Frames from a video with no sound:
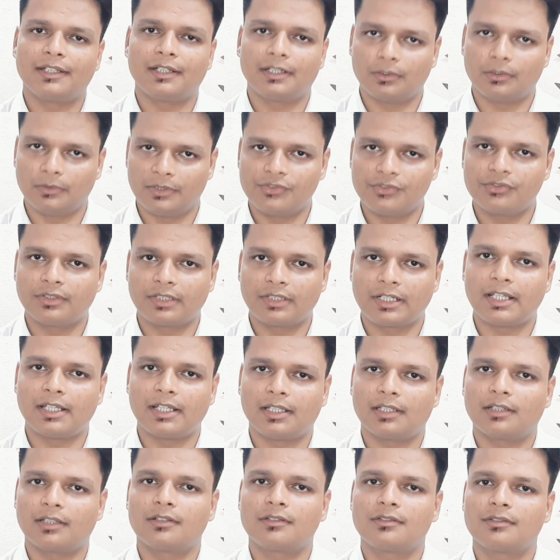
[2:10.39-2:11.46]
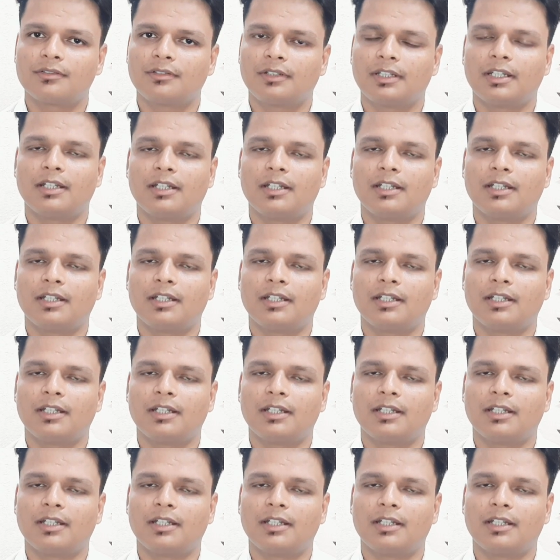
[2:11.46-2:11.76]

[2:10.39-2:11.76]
Regulation Act